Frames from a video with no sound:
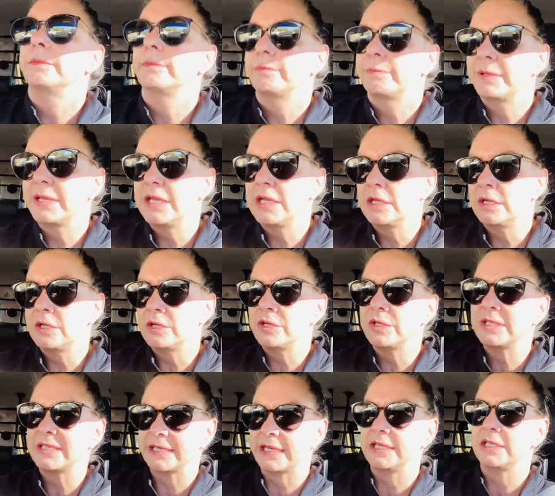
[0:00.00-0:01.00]
Peter
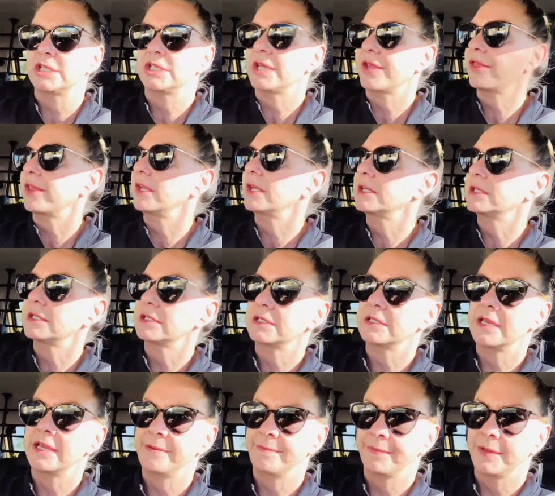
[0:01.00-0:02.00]
Sage, I think is his
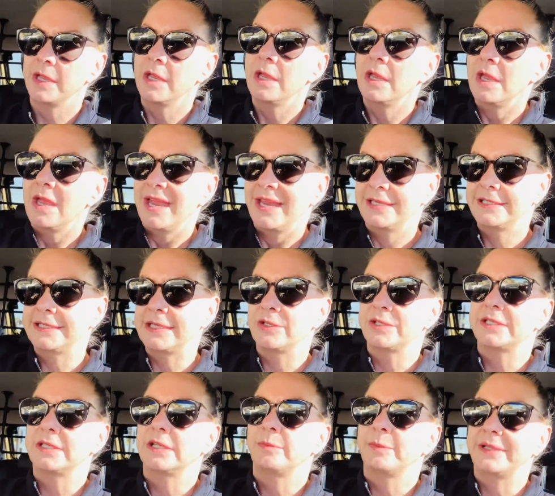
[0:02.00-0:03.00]
name. He
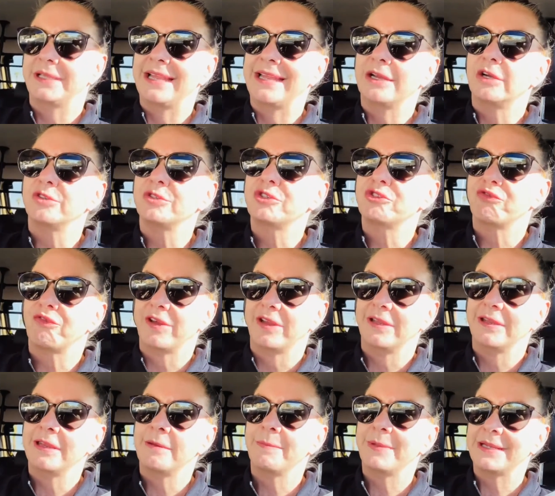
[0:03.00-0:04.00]
sounds a little bit like
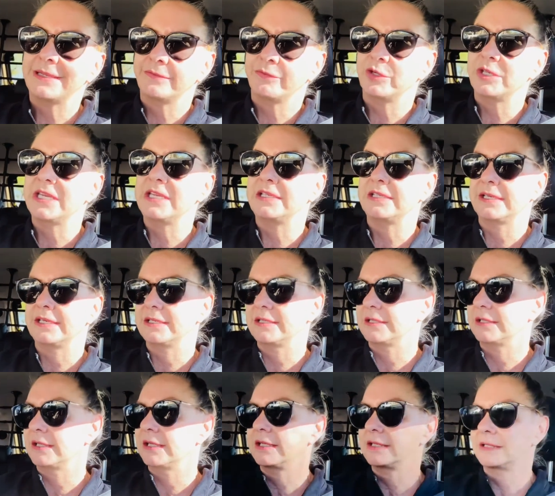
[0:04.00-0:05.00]
Australian, but what he says
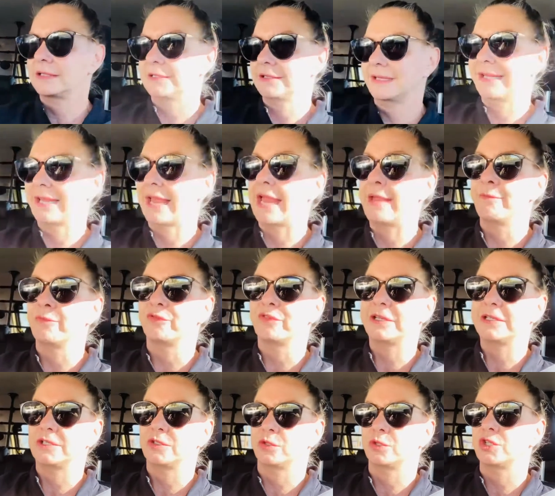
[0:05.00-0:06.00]
is, I'm
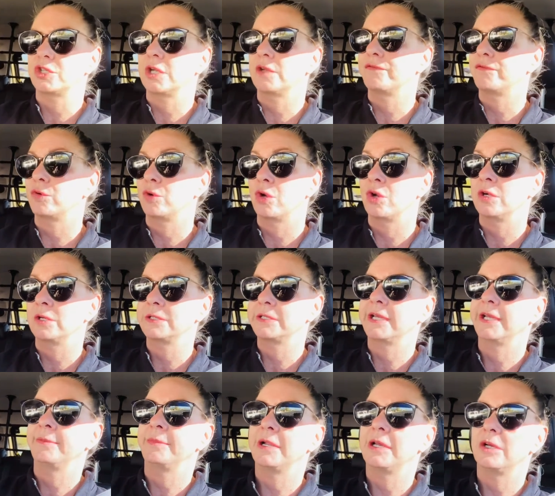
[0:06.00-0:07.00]
researching for a long
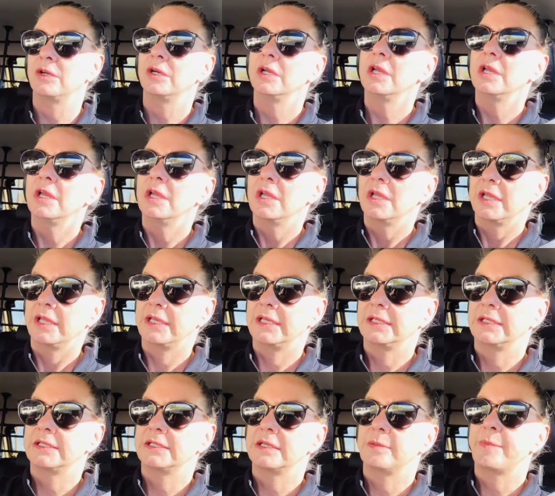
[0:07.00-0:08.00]
time now.
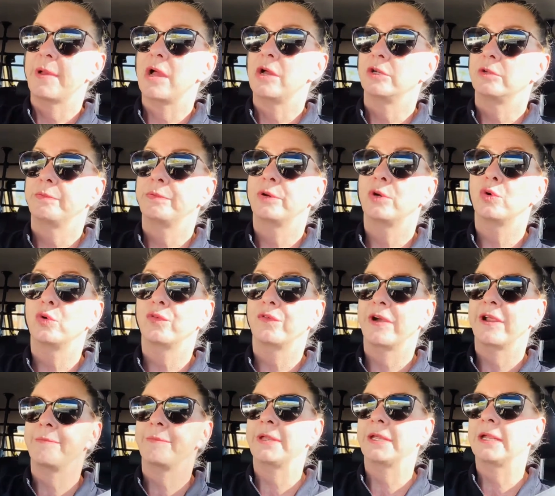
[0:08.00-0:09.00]
It's about
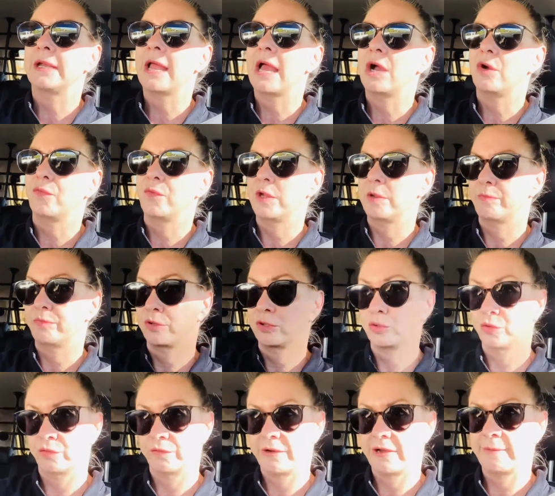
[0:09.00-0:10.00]
programming and how we are
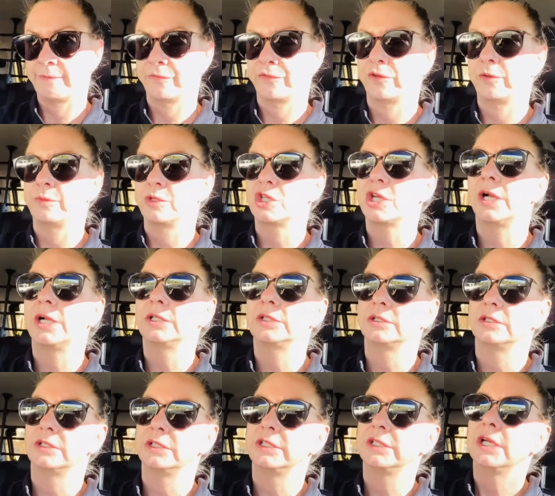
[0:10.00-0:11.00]
programmed from
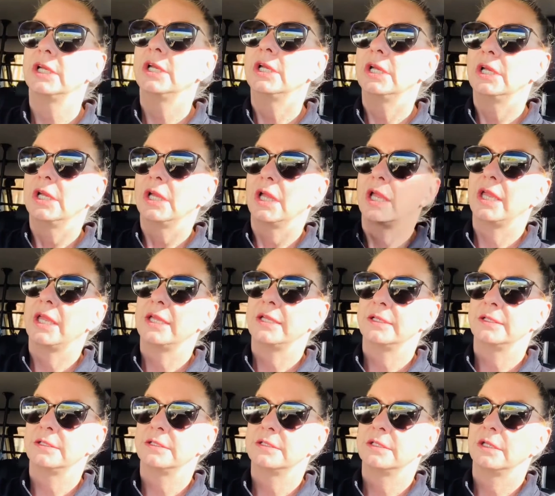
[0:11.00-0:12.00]
childhood,
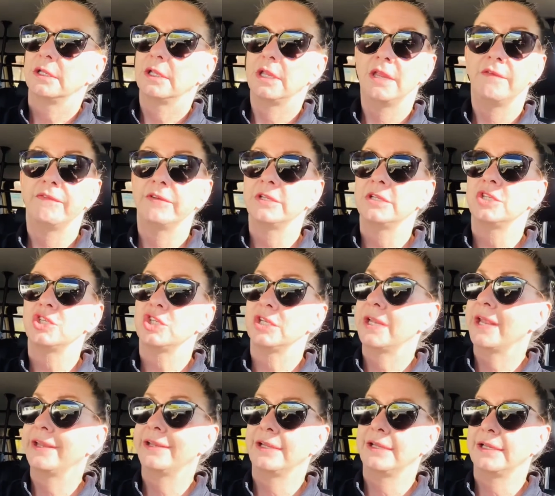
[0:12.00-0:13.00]
and even
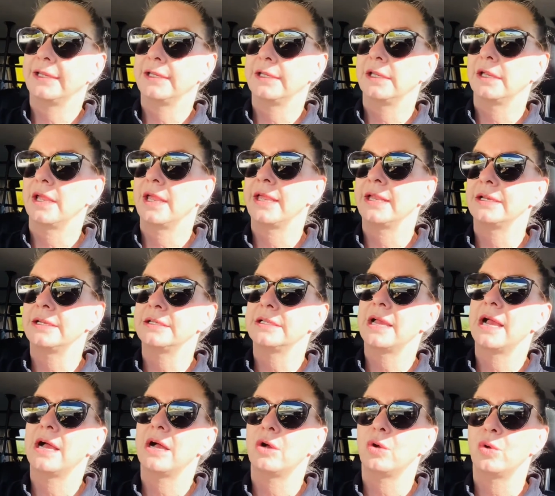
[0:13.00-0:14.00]
genetically, and
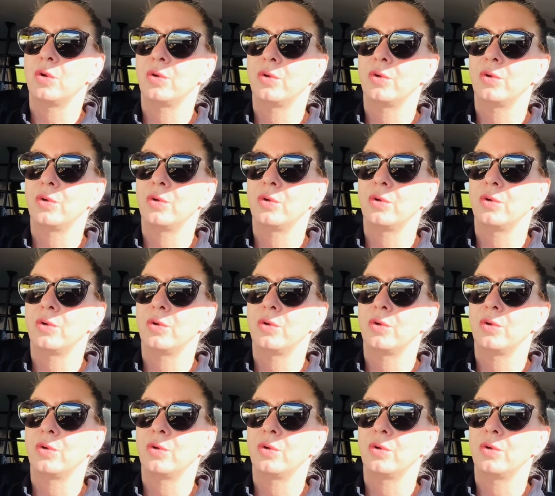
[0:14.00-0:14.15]
how